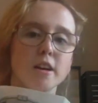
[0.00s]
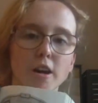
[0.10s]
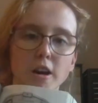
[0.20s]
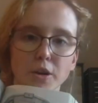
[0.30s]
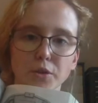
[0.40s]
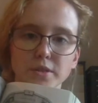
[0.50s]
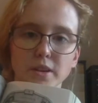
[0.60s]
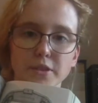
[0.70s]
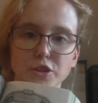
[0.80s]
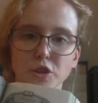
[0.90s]
are
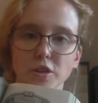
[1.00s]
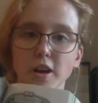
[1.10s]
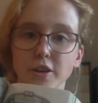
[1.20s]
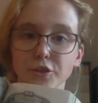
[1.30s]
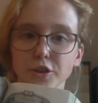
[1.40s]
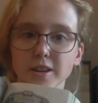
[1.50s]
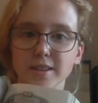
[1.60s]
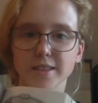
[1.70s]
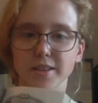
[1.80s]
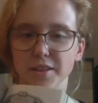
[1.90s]
stuff that Shallan
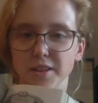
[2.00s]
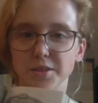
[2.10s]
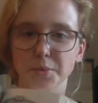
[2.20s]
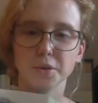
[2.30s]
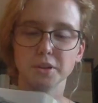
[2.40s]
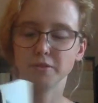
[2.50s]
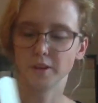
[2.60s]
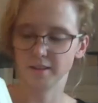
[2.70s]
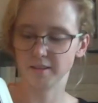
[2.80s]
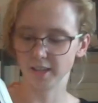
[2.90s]
draws. I think that's a pretty
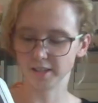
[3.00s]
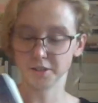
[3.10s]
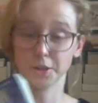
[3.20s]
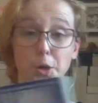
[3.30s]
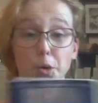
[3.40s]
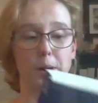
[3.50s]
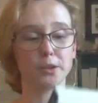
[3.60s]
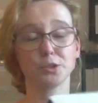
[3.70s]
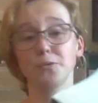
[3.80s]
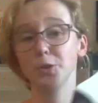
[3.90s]
fun thing to know
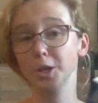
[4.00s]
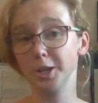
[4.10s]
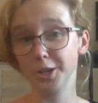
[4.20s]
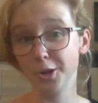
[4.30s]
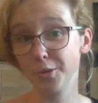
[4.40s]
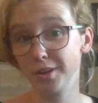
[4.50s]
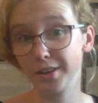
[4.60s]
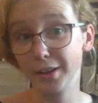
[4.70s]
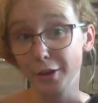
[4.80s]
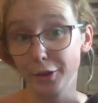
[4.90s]
about. So if you didn't know,
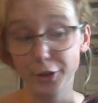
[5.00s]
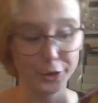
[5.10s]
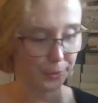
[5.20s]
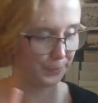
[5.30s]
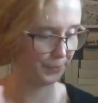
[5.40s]
now you know.